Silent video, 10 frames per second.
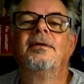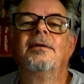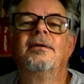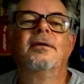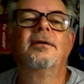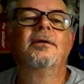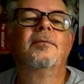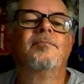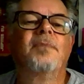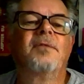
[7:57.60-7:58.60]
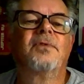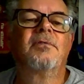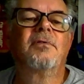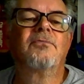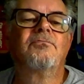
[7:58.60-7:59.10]
If I
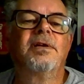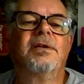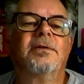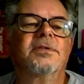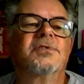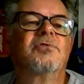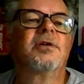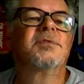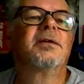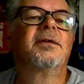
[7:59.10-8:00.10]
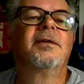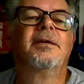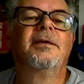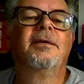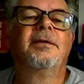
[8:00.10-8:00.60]
reload the script,
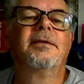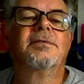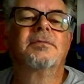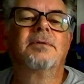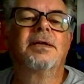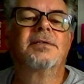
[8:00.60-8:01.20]
this one has